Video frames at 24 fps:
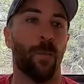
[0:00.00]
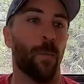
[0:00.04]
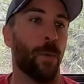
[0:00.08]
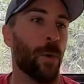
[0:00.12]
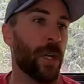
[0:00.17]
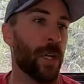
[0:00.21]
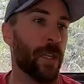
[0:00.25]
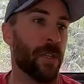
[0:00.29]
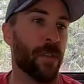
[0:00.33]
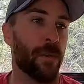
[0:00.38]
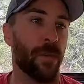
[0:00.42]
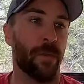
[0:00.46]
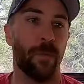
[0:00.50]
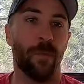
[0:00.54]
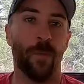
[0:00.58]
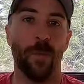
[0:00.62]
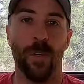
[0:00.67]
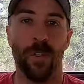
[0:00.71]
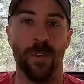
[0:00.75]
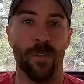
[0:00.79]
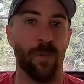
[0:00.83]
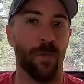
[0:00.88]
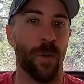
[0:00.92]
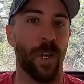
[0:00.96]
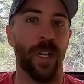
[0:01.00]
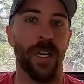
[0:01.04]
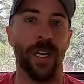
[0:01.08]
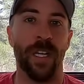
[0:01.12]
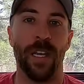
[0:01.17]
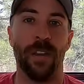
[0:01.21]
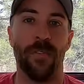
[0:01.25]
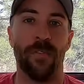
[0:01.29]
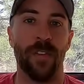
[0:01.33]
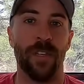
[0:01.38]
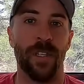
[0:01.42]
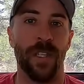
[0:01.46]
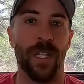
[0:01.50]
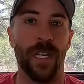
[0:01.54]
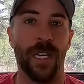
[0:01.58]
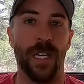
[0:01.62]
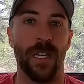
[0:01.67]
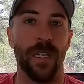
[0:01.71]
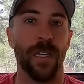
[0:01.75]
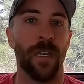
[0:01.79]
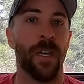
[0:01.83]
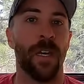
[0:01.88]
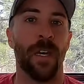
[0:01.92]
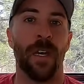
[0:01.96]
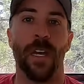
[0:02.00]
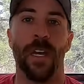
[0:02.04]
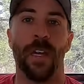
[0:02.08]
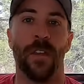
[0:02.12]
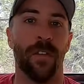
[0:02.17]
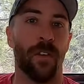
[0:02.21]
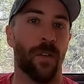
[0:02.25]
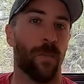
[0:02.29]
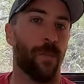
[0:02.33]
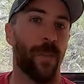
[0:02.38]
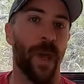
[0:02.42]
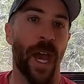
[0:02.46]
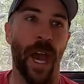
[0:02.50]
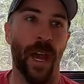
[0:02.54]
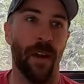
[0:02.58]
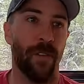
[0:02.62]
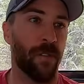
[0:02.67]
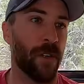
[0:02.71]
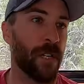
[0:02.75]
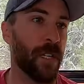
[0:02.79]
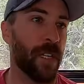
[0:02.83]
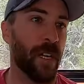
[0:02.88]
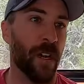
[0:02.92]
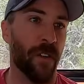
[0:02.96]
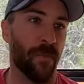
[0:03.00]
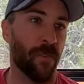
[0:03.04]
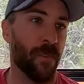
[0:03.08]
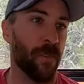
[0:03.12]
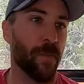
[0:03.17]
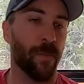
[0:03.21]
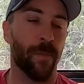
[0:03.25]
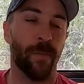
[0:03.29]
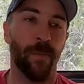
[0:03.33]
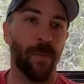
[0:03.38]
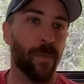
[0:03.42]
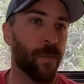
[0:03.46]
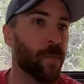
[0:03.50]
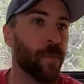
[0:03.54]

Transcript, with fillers: with with running everything and their battery never